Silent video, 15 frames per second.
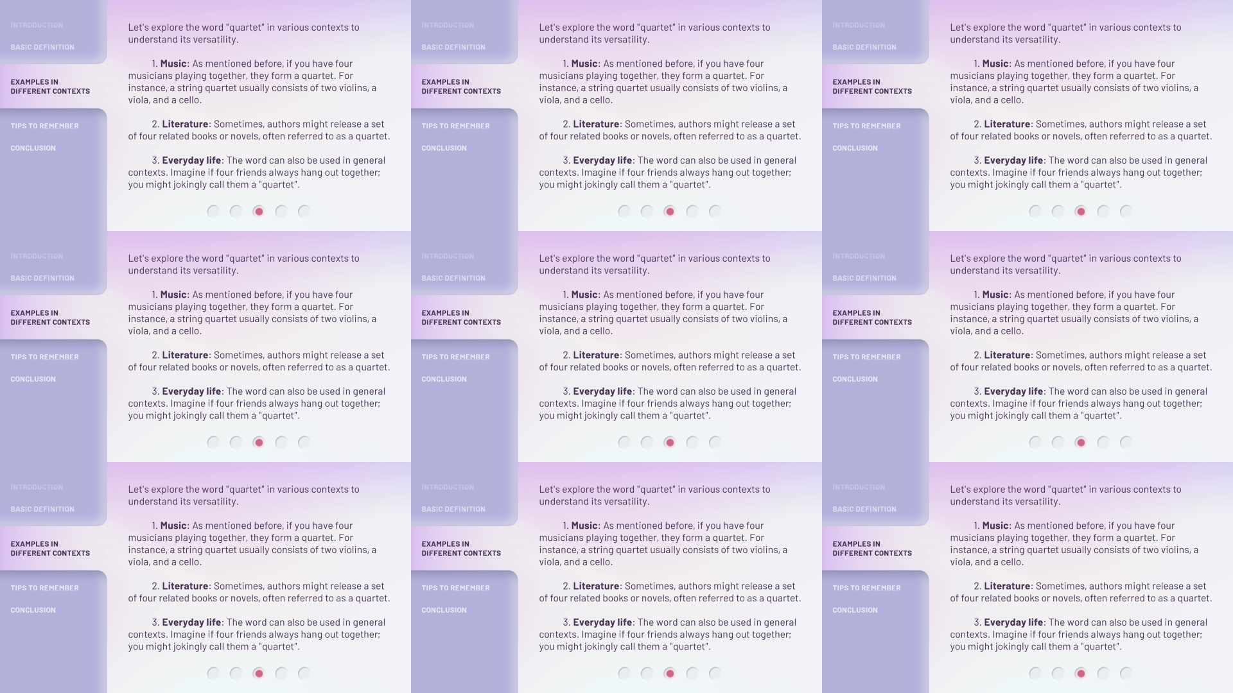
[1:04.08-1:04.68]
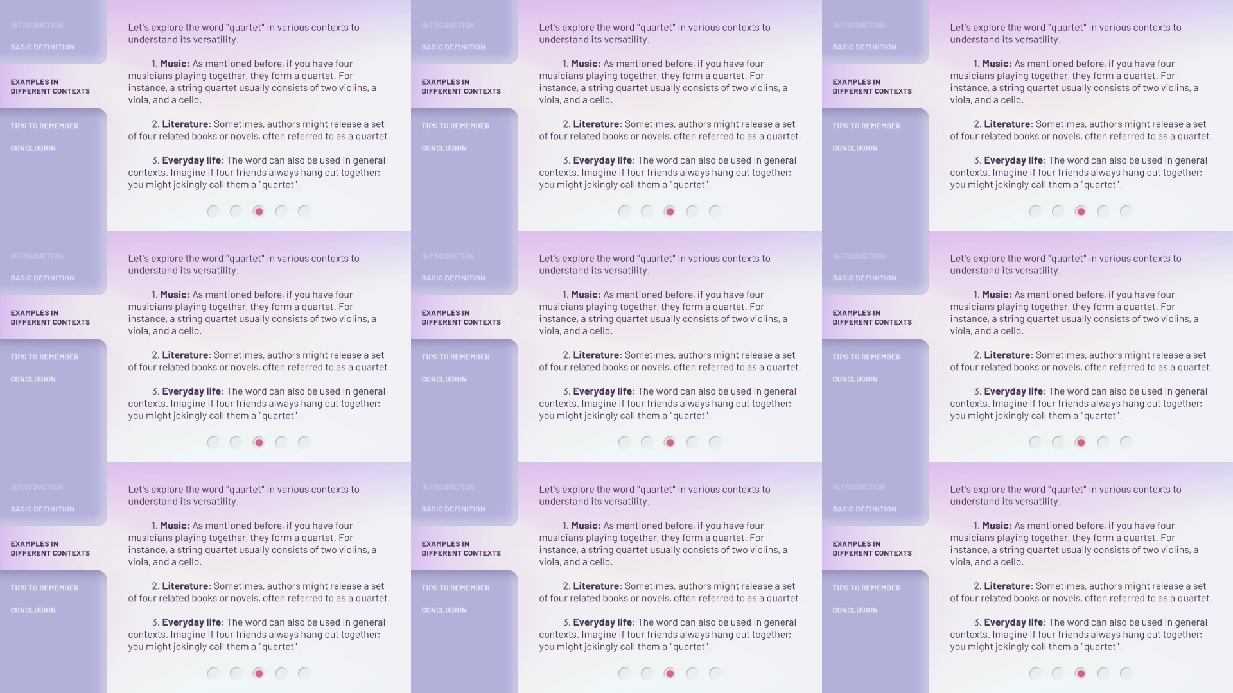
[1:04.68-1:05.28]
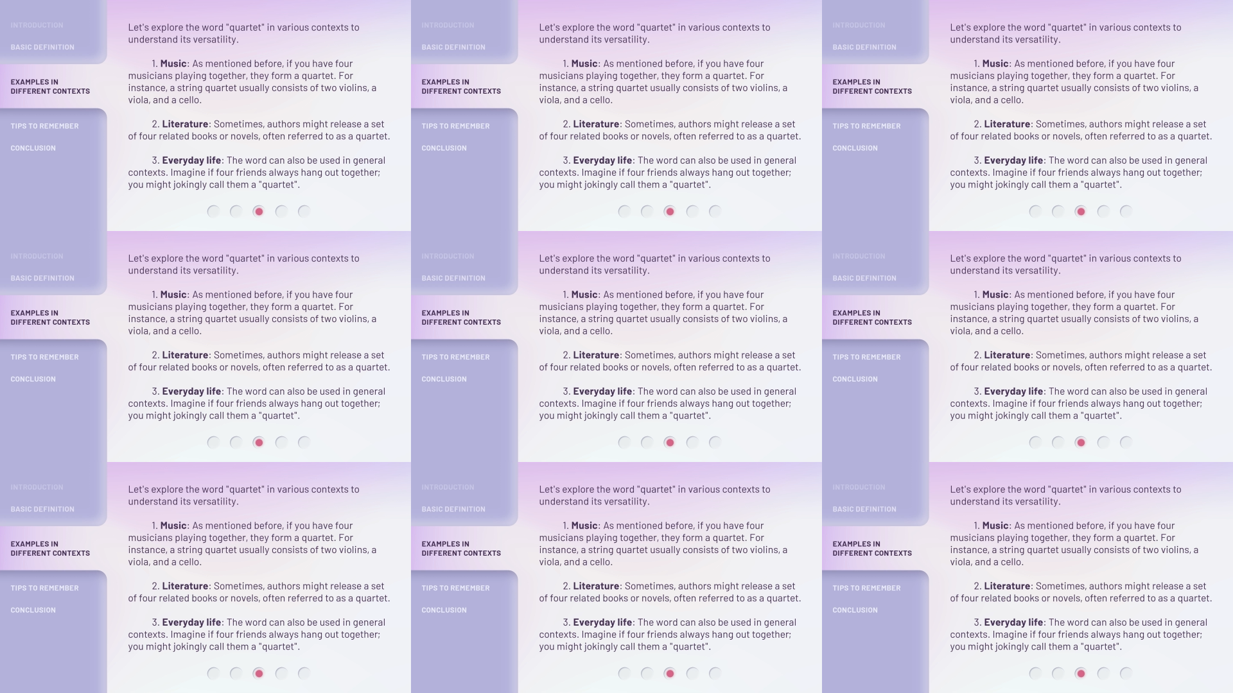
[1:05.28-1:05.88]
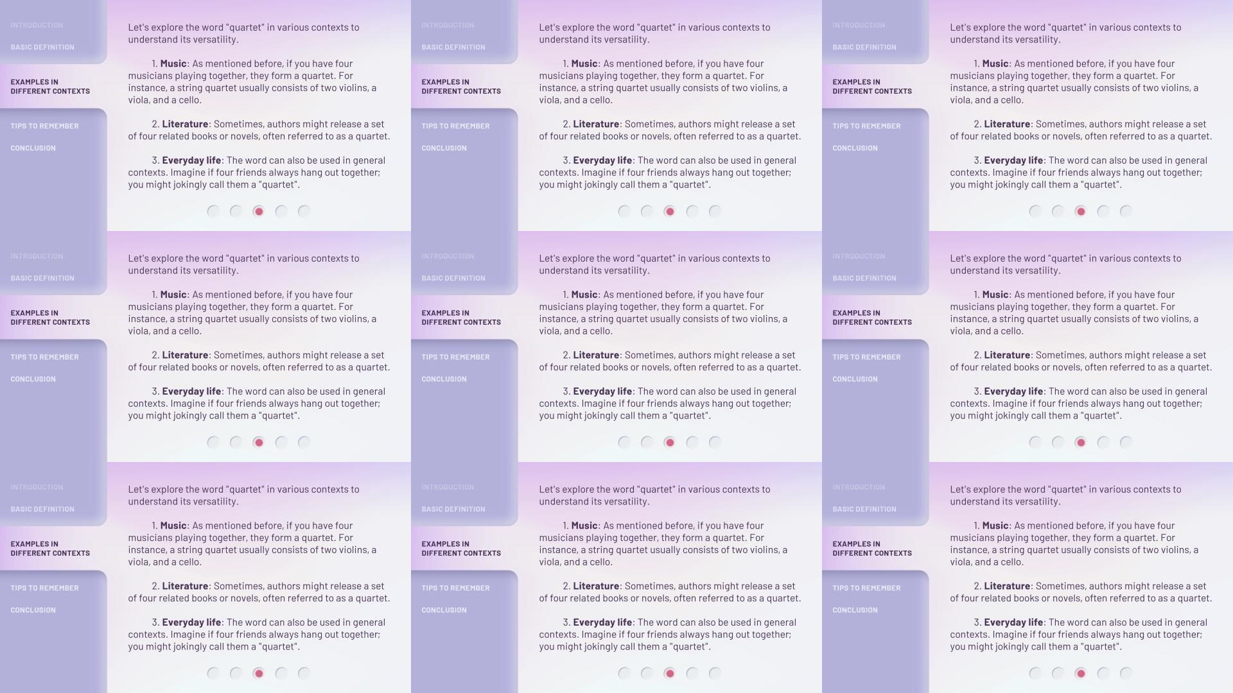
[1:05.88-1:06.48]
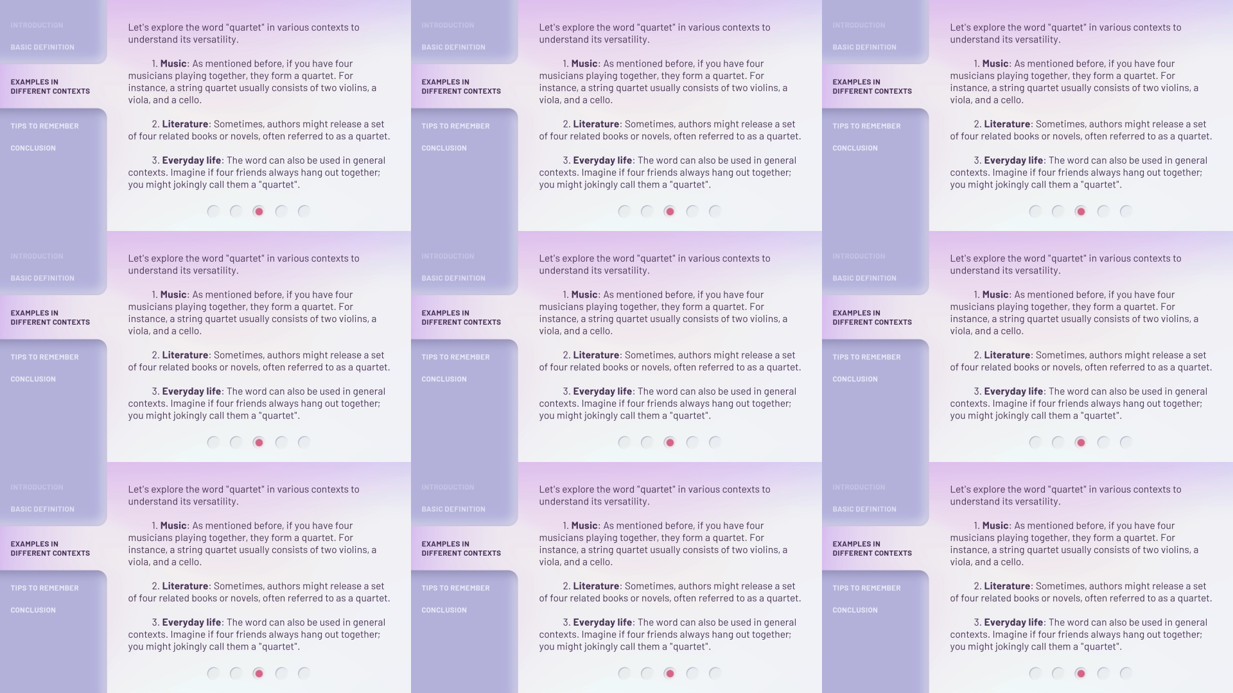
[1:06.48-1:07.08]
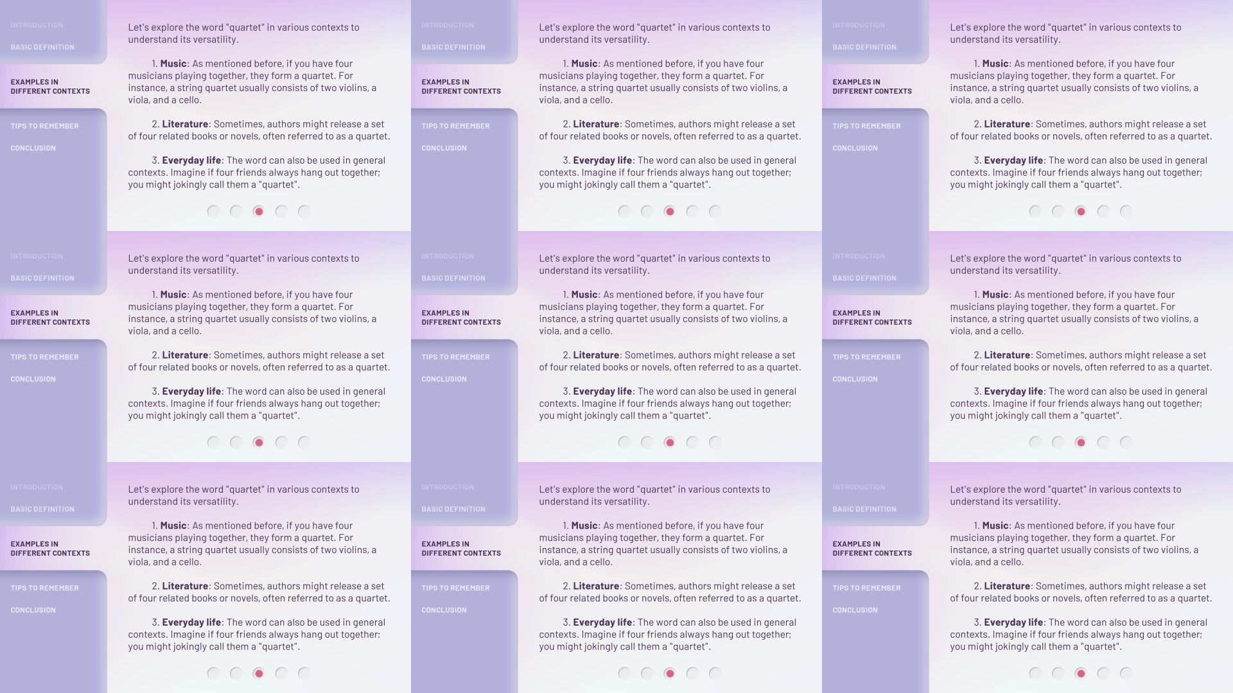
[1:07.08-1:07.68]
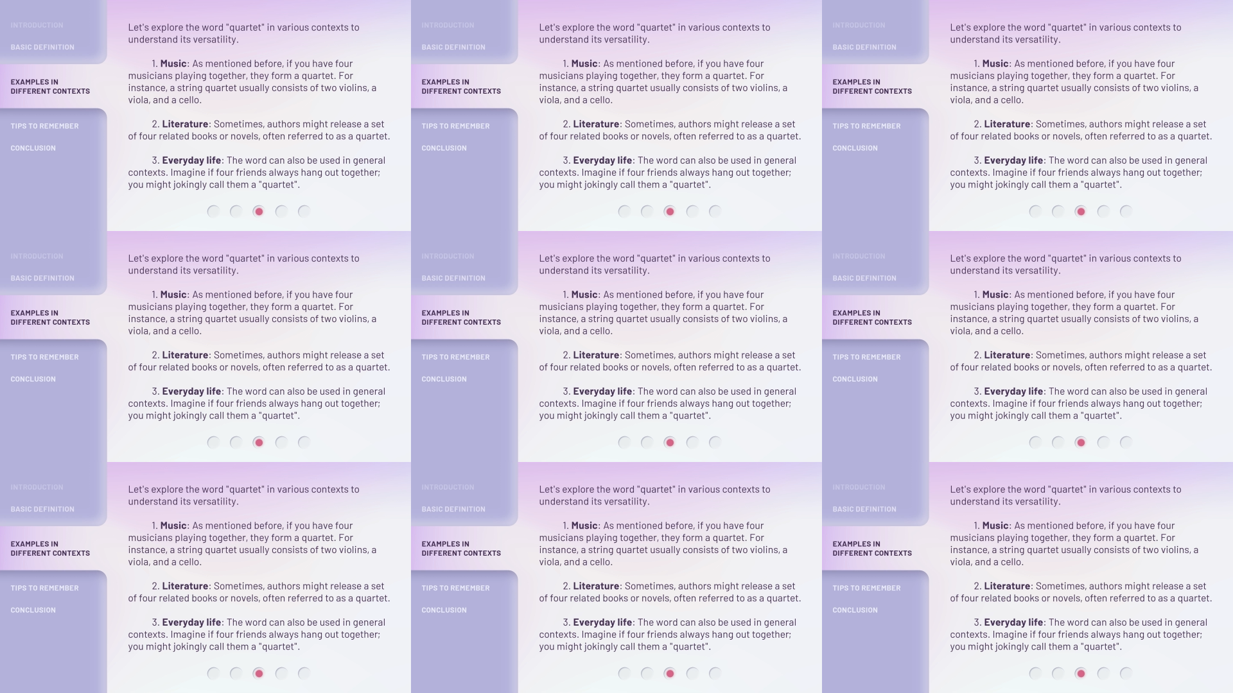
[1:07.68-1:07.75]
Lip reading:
[unreadable: no face in view]